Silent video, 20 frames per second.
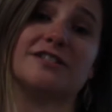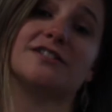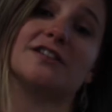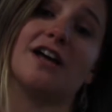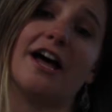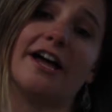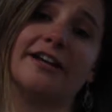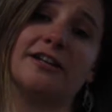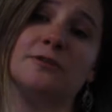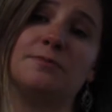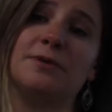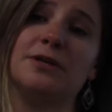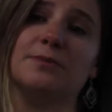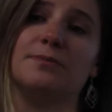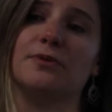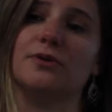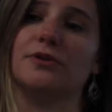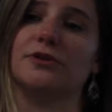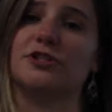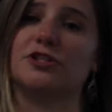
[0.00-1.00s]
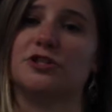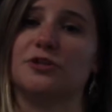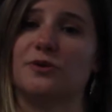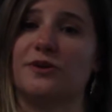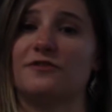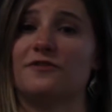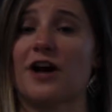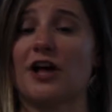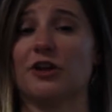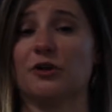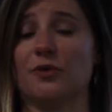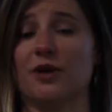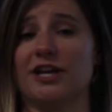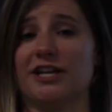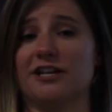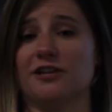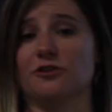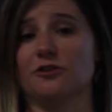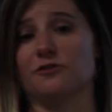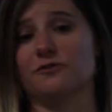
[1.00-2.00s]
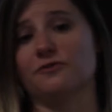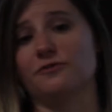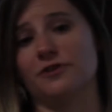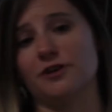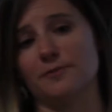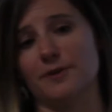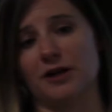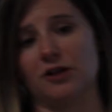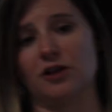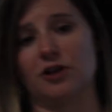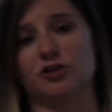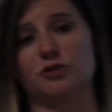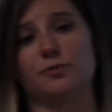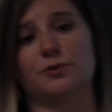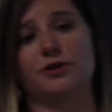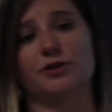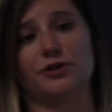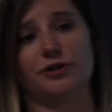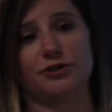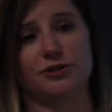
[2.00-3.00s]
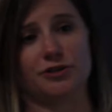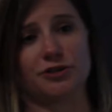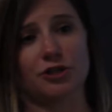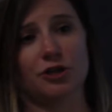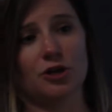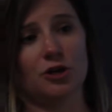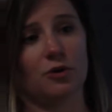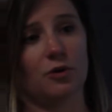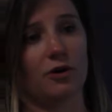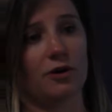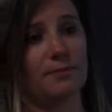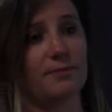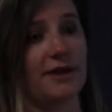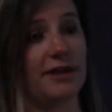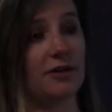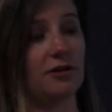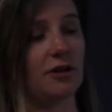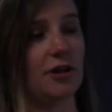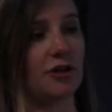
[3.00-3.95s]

assigned people to evaluate either female entrepreneurs or male